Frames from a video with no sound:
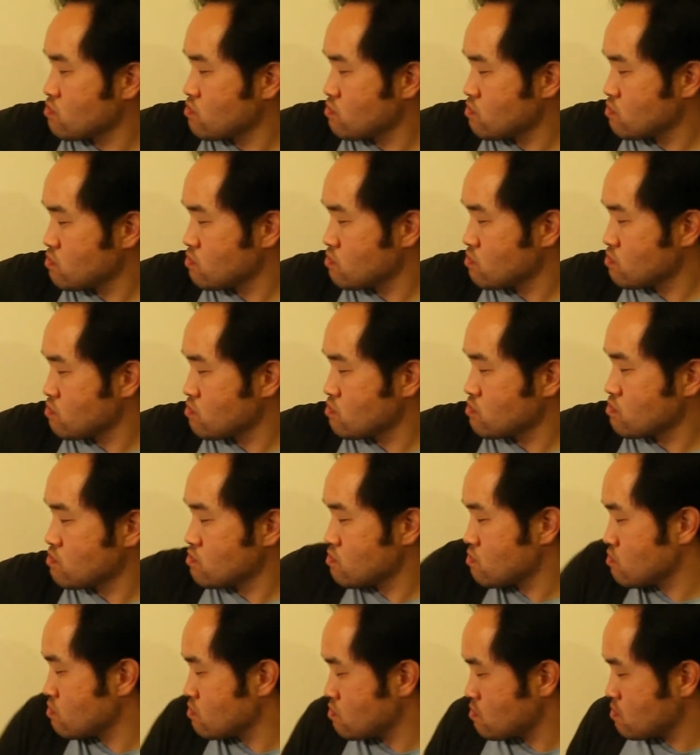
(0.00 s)

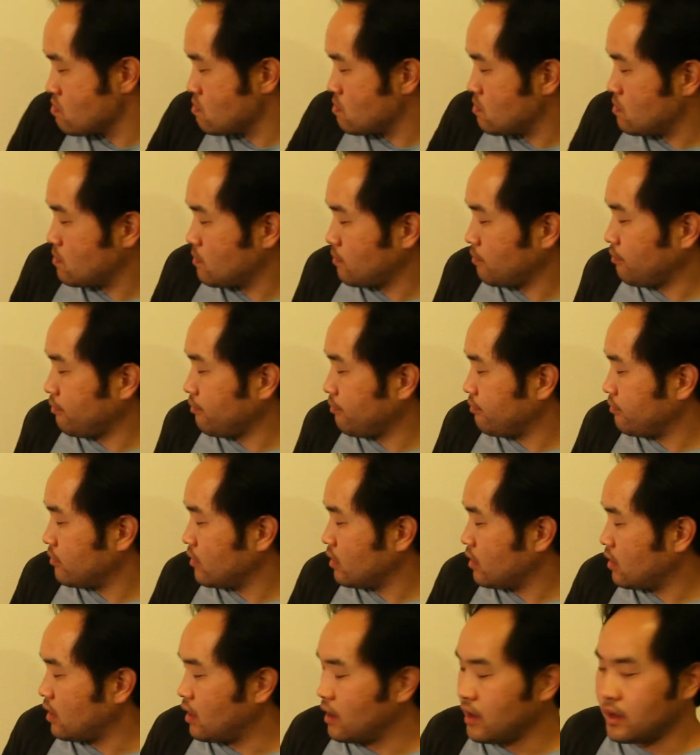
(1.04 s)

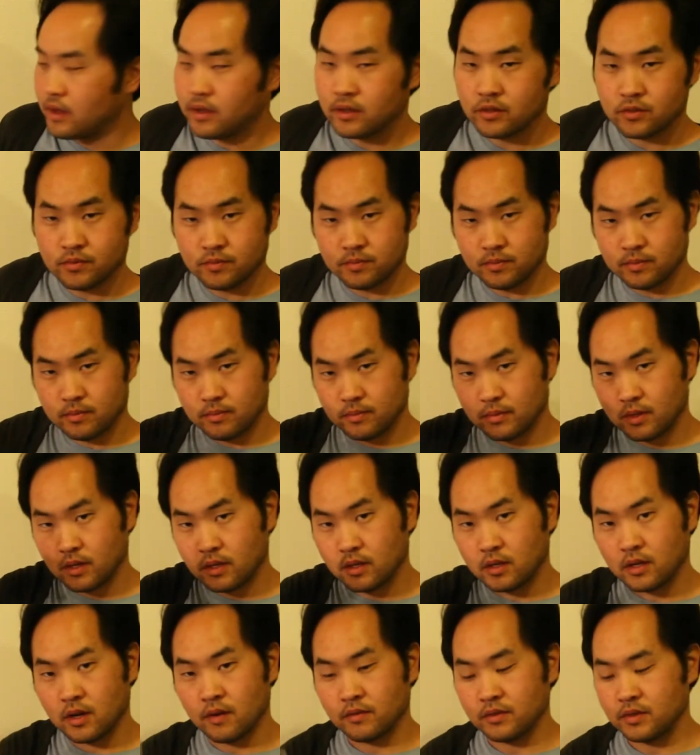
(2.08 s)
Okay.
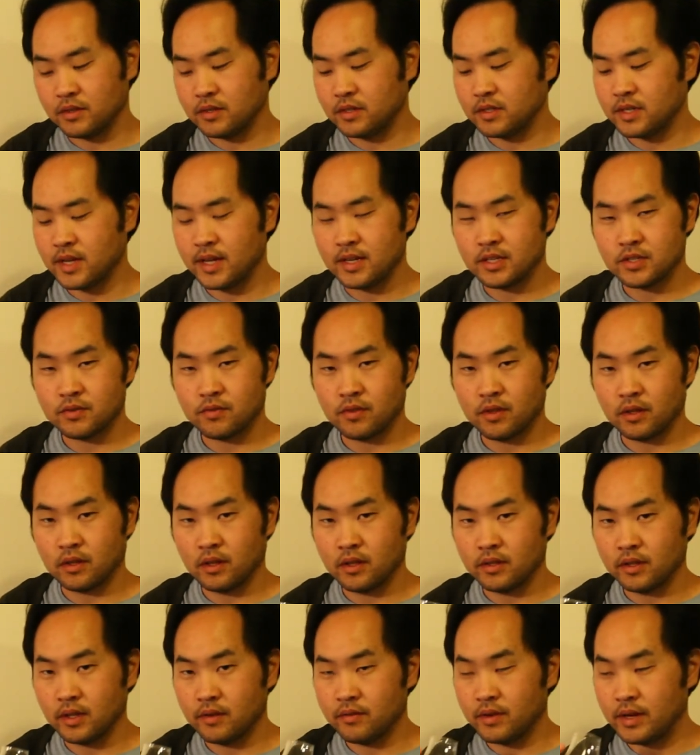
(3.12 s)
Comes to the taste for the
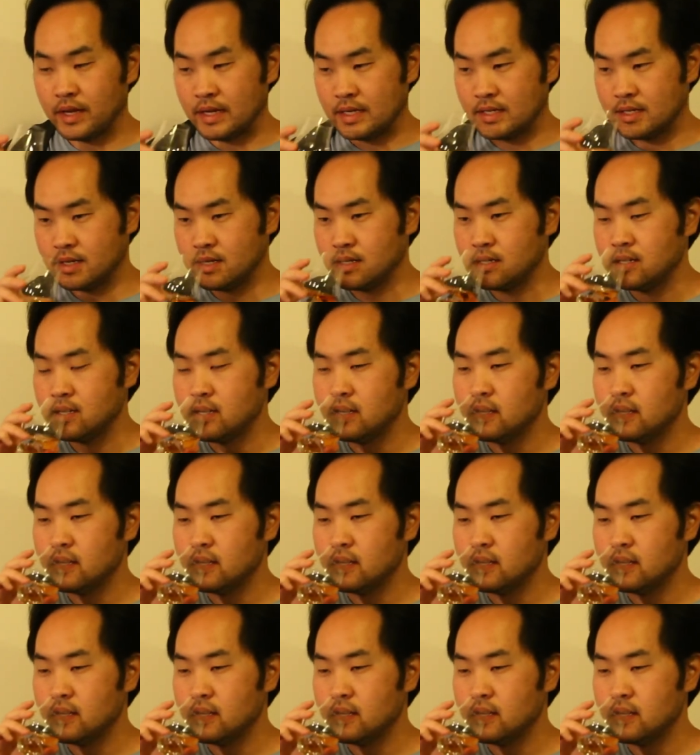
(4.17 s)
Glenlivet18.